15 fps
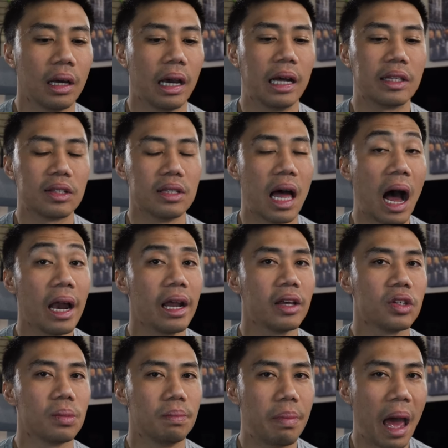It's not
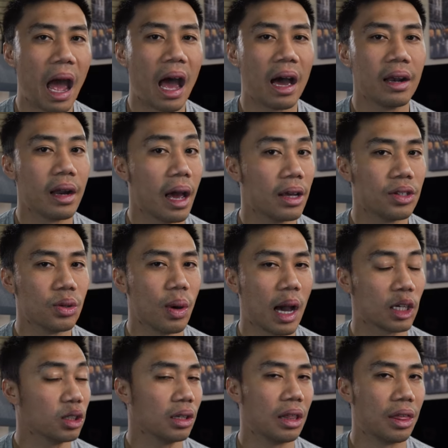as bad as you
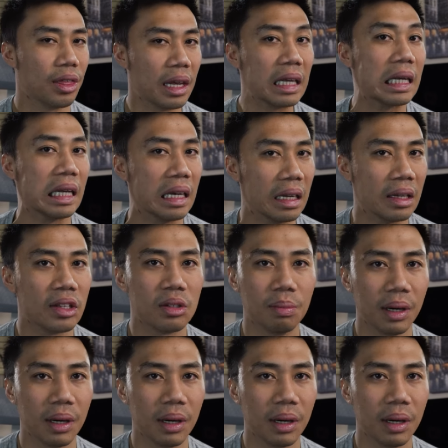actually think it is,